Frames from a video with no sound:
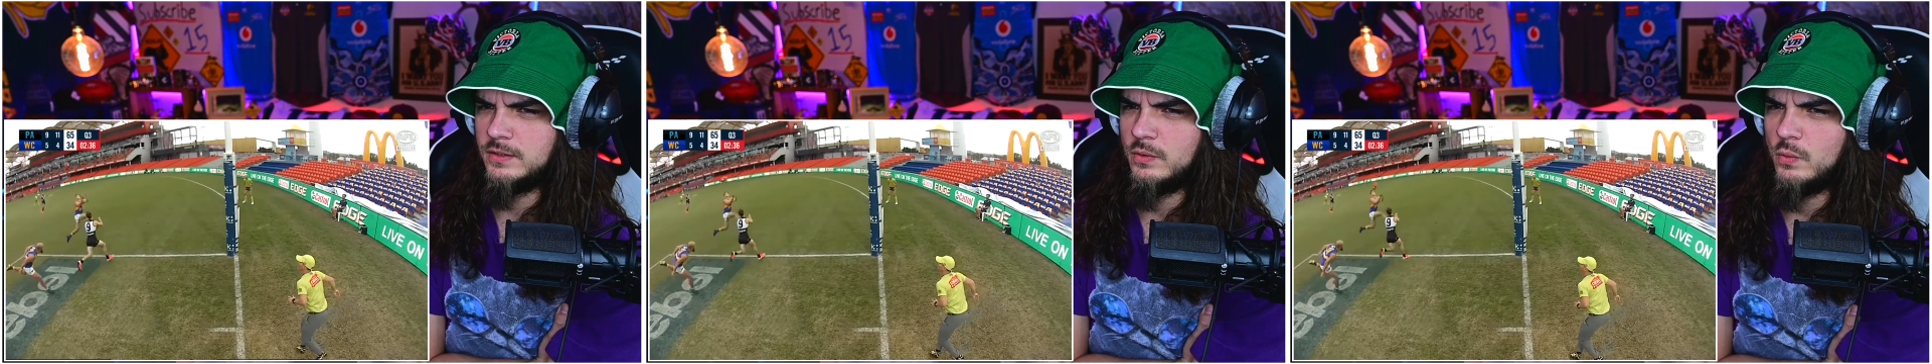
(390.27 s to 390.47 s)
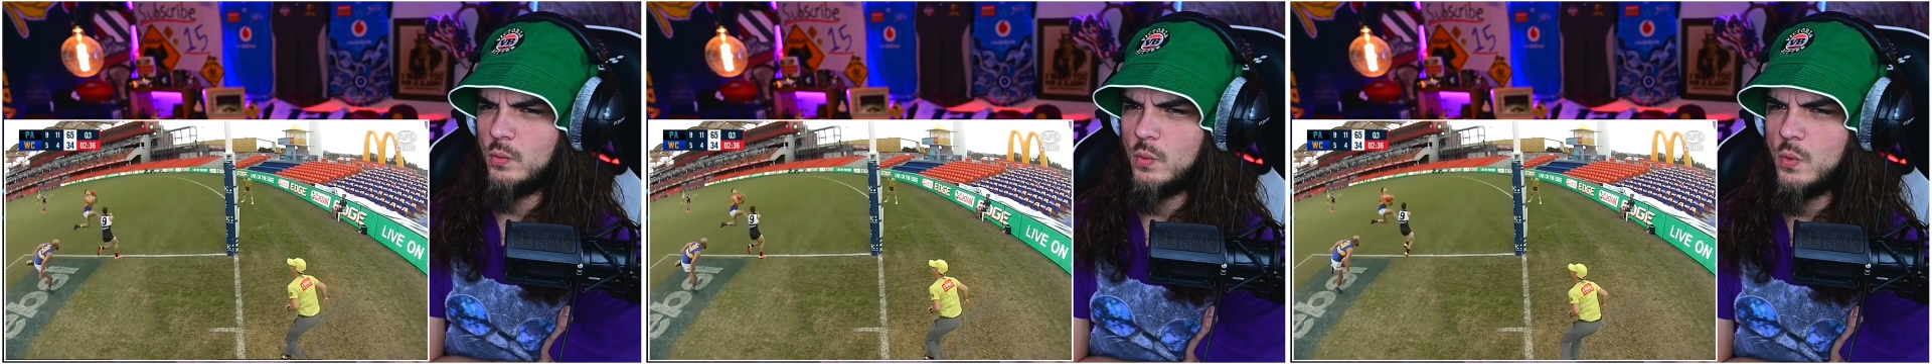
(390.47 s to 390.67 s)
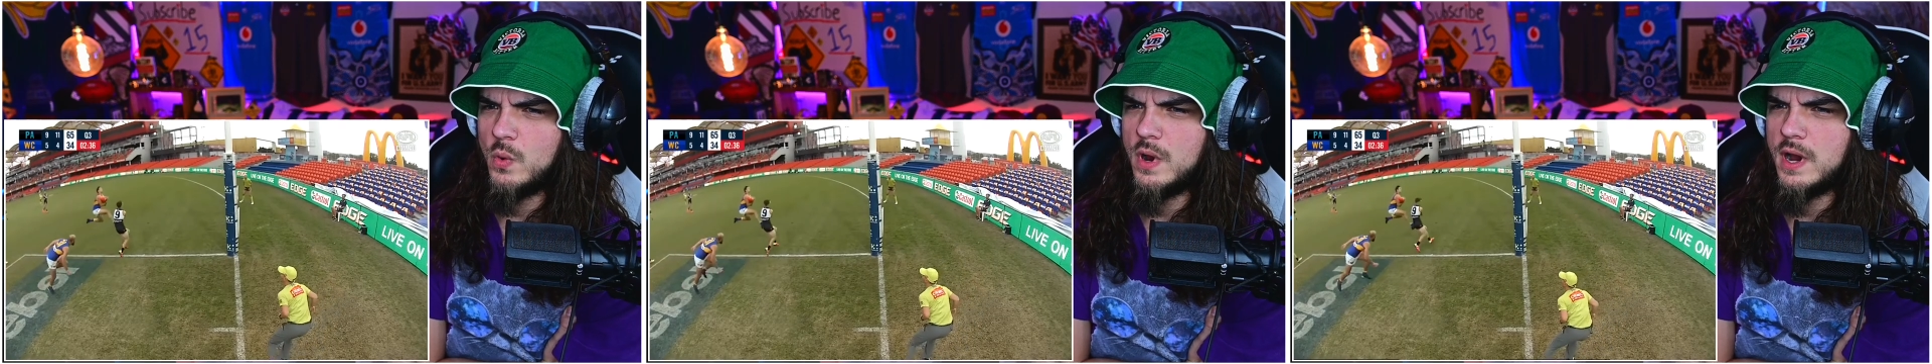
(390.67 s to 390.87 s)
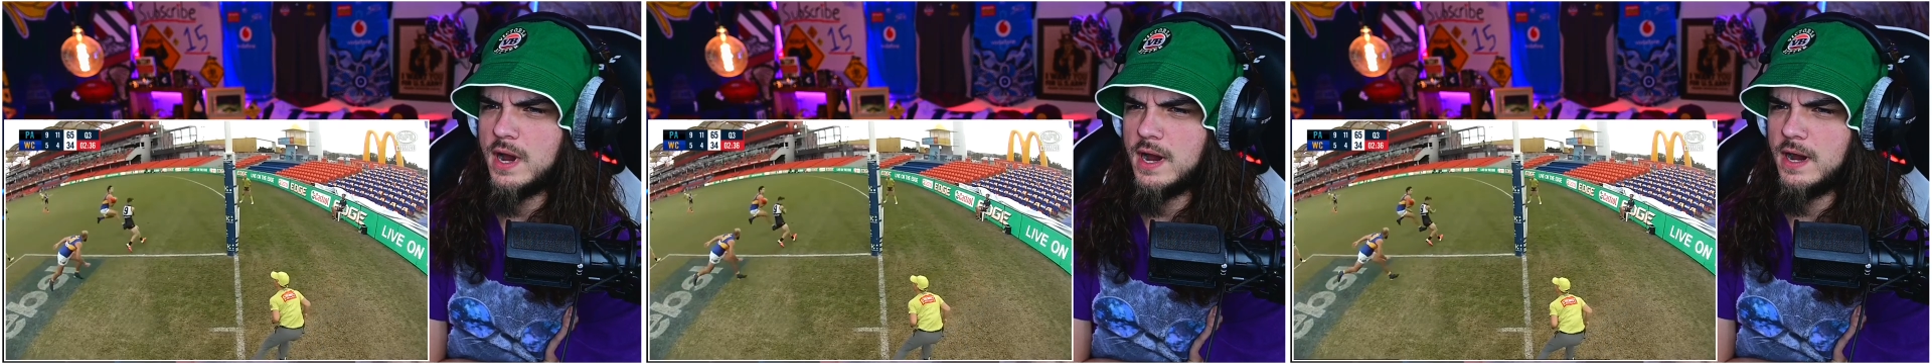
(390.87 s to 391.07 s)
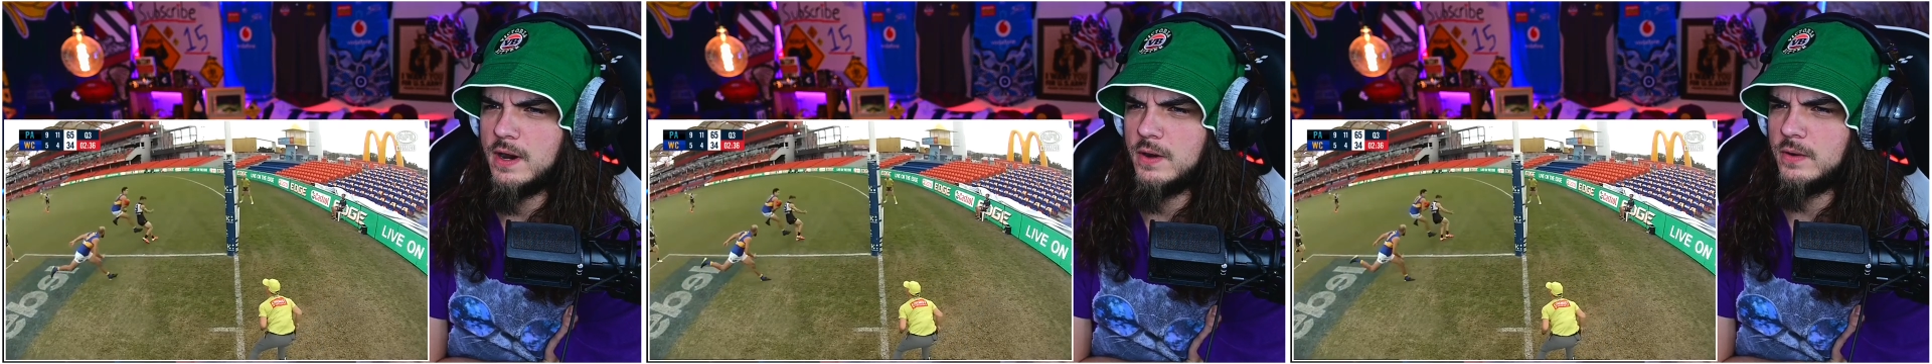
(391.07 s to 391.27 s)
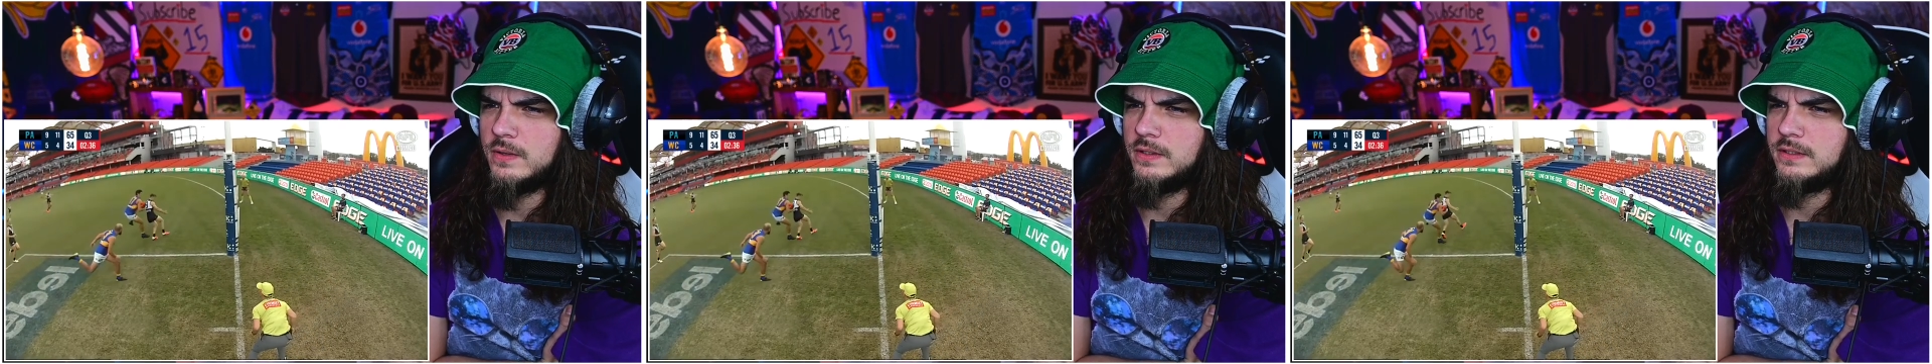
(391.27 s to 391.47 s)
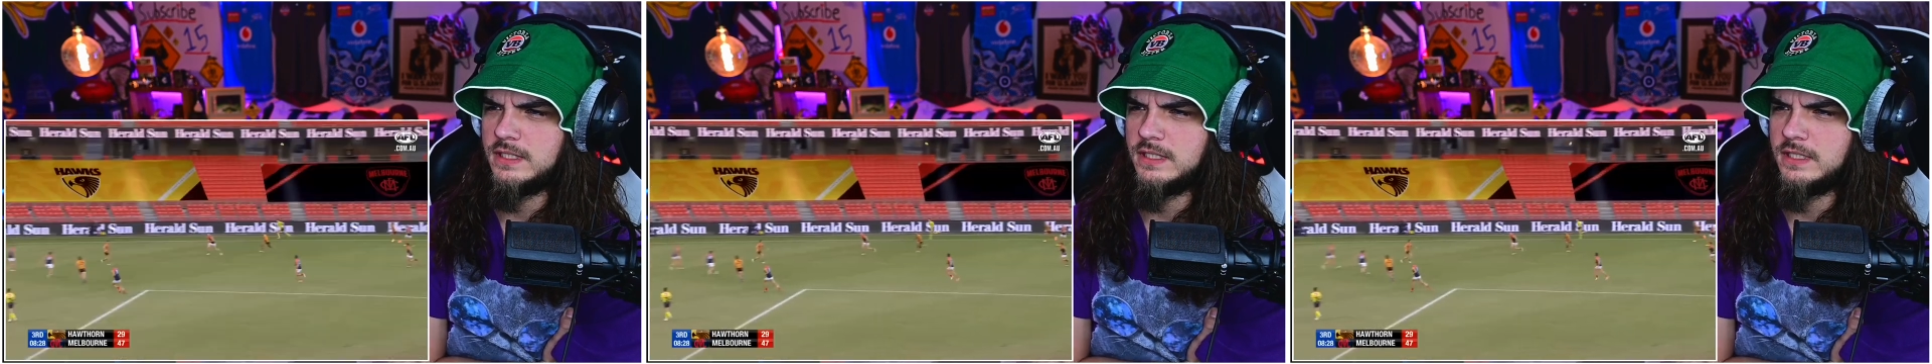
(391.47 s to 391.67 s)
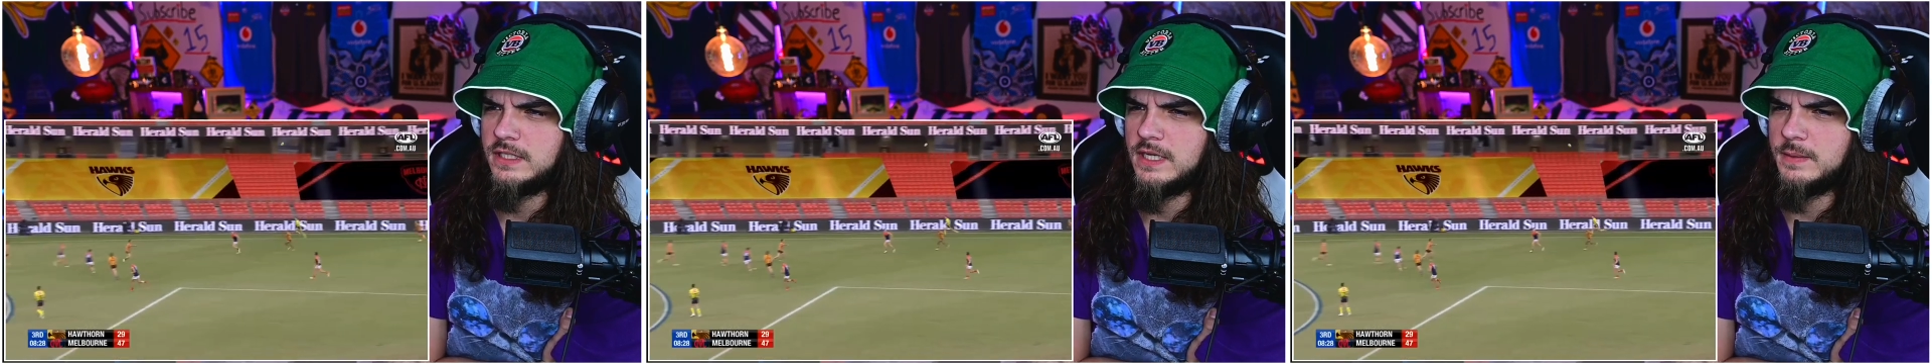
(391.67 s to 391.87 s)
Wow.
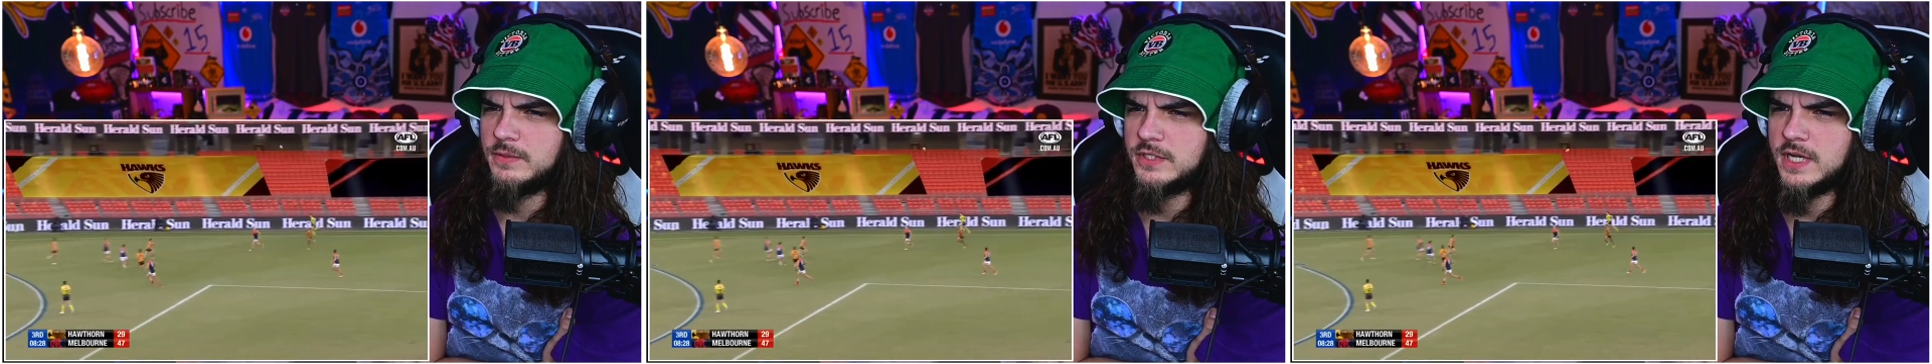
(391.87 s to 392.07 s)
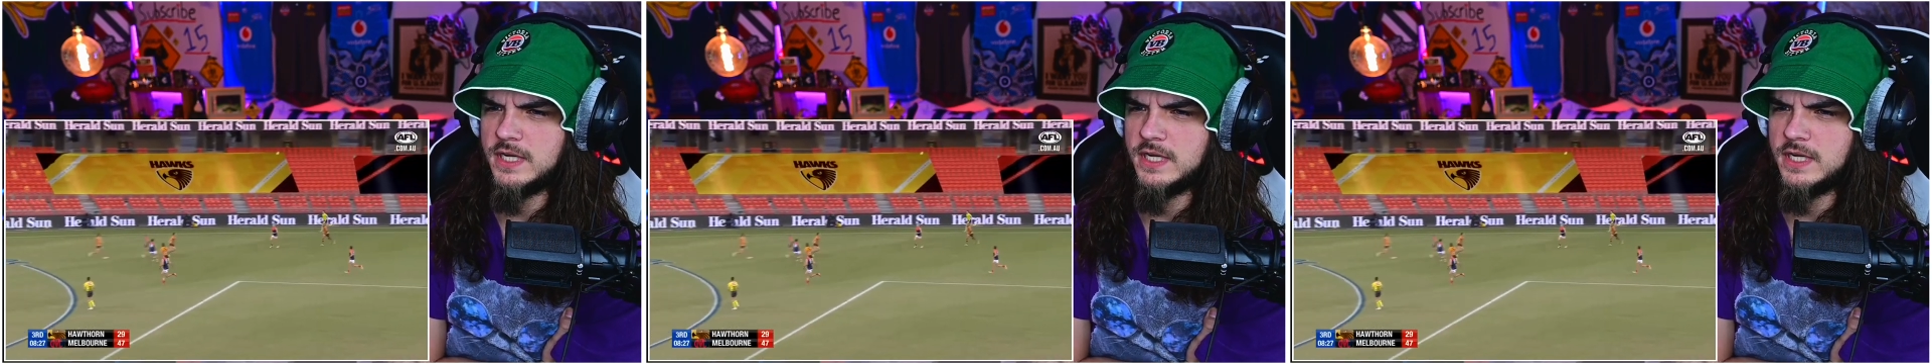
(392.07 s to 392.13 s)
He almost